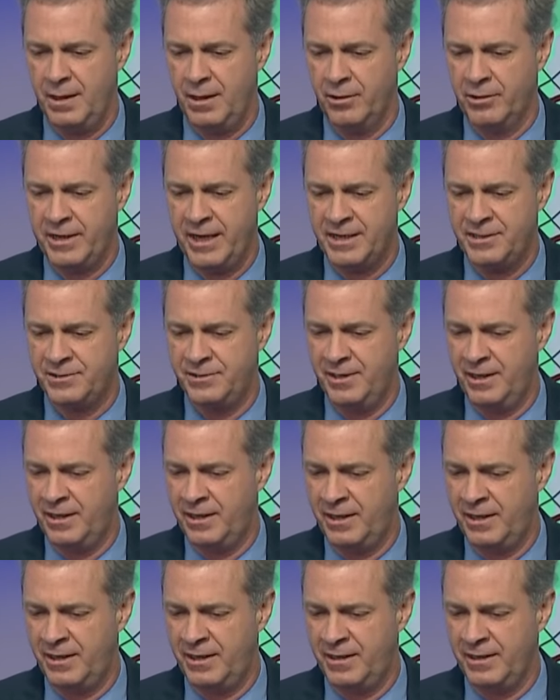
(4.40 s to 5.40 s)
Okay,
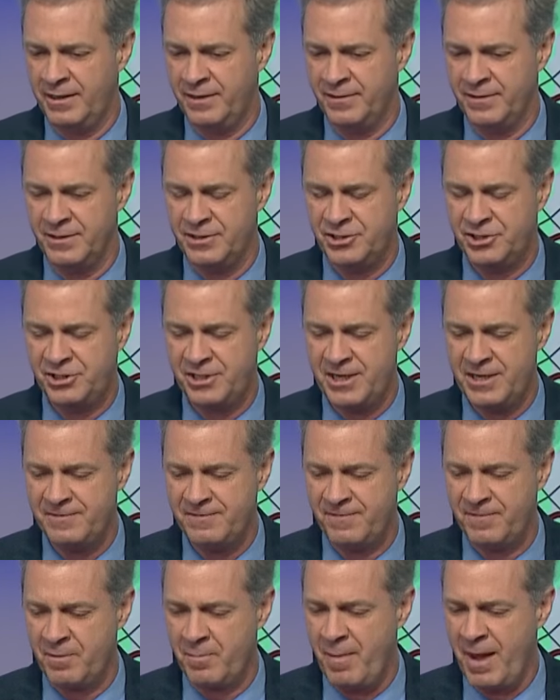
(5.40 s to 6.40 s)
uh, the chief
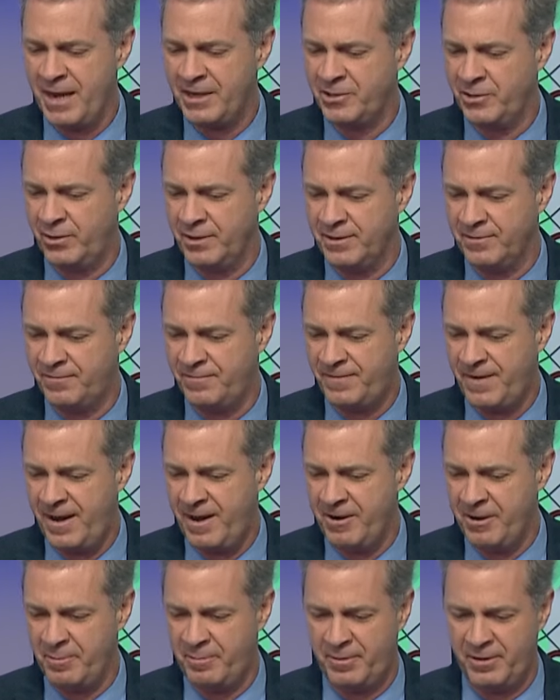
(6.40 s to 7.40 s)
of the Magnolia
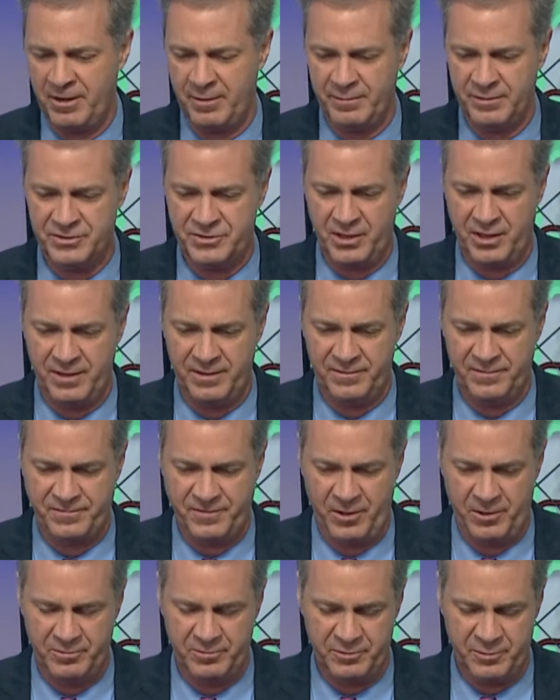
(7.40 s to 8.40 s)
Fire Department's on the
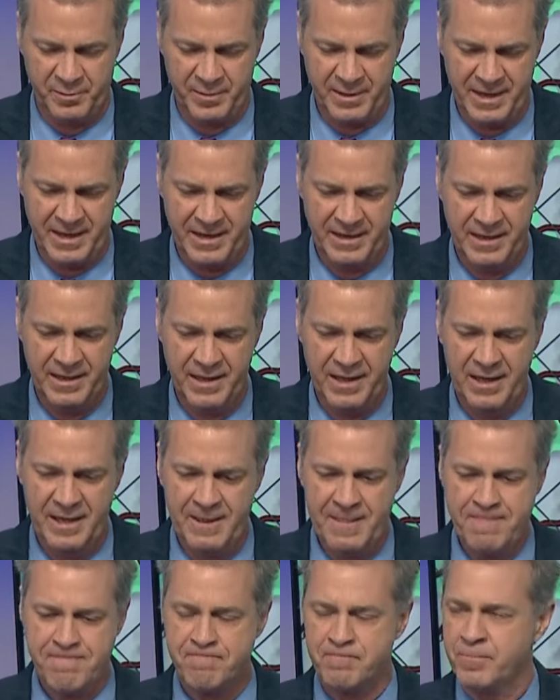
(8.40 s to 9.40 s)
phone with me.
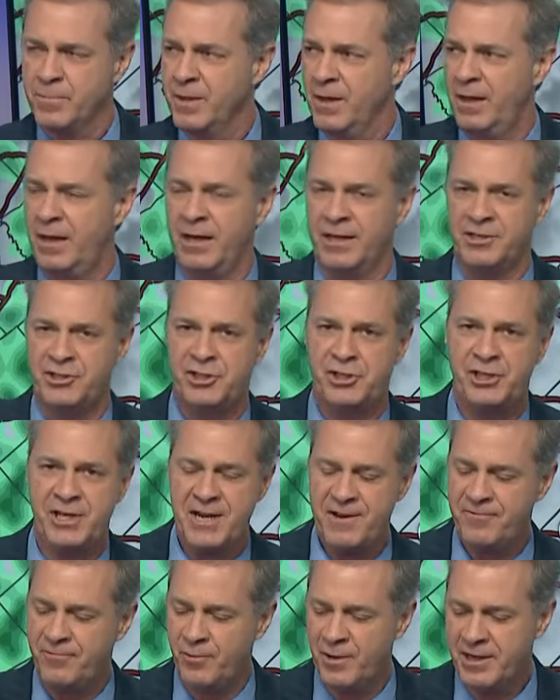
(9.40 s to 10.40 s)
Uh,
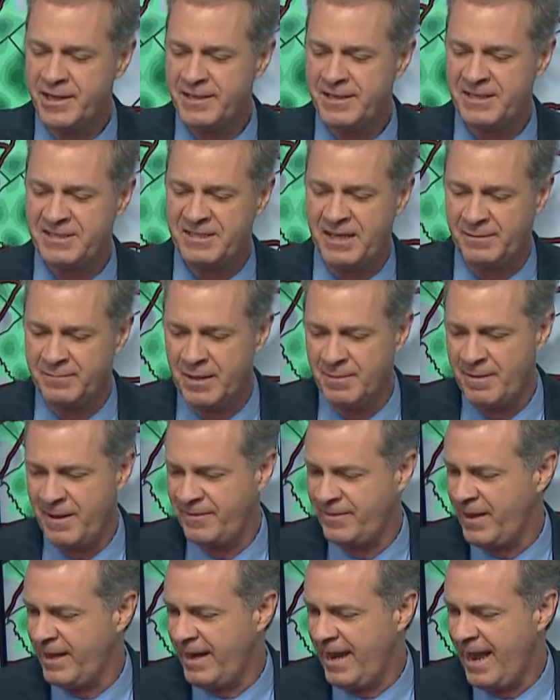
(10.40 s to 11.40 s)
chief, what can you tell me
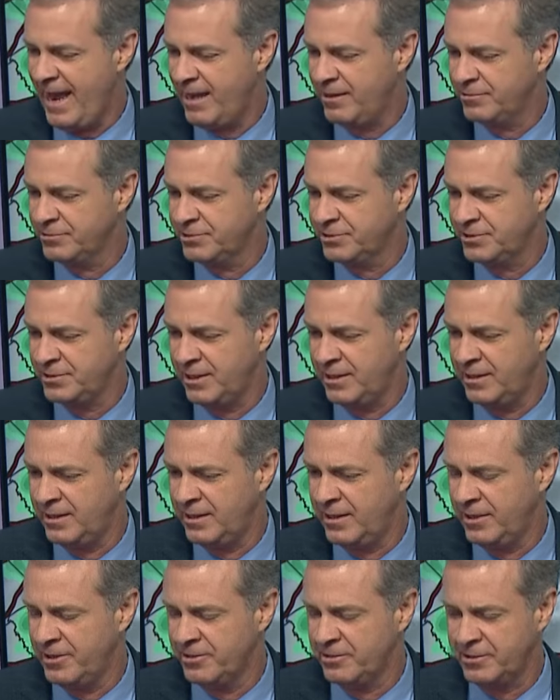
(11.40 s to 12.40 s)
about that house
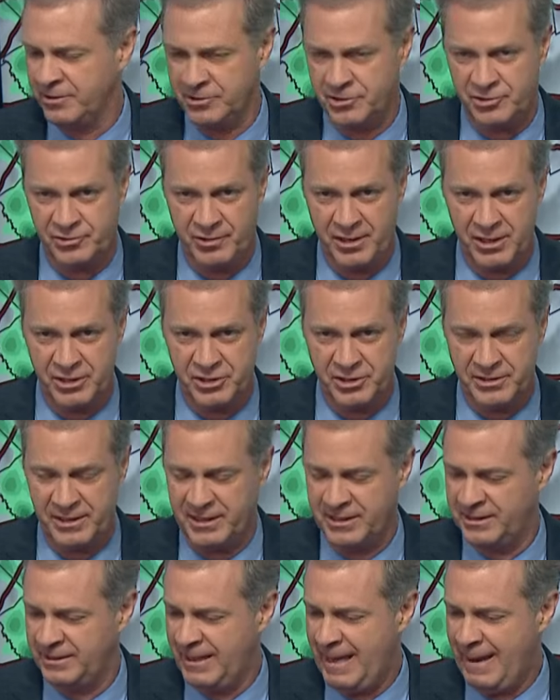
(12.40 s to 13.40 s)
uh, under construction that
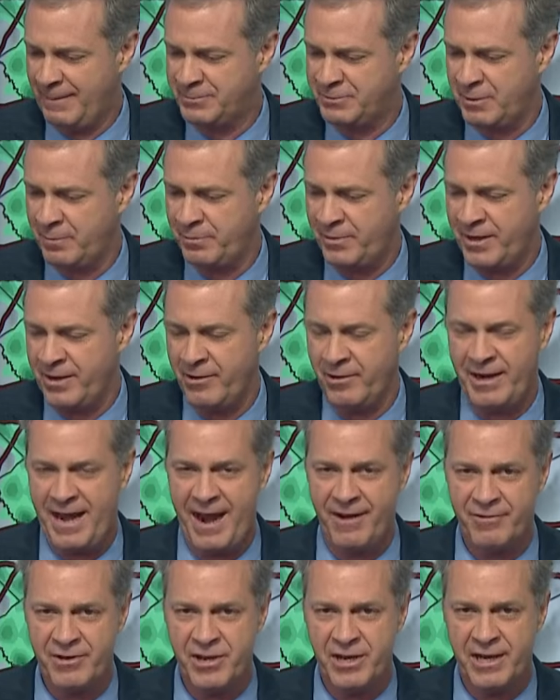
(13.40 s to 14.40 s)
collapsed up there, and
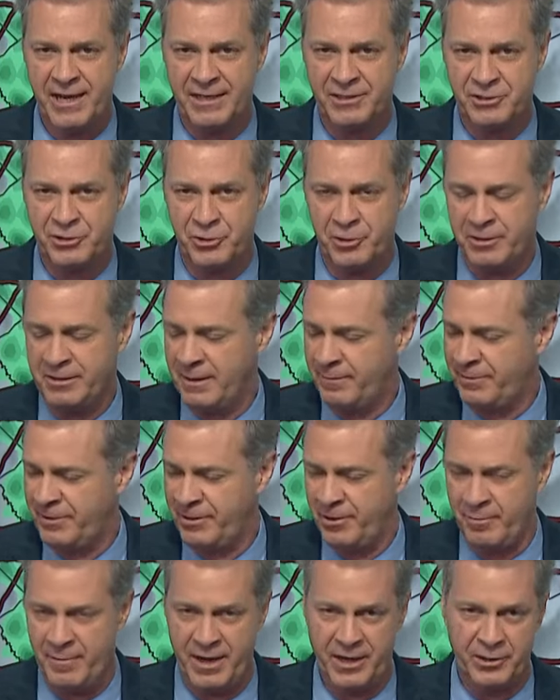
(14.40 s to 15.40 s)
how are you guys doing up
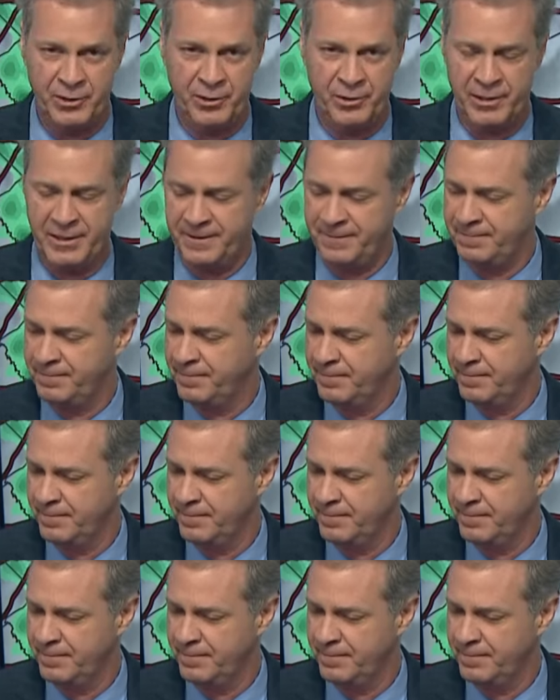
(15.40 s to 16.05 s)
there in Magnolia?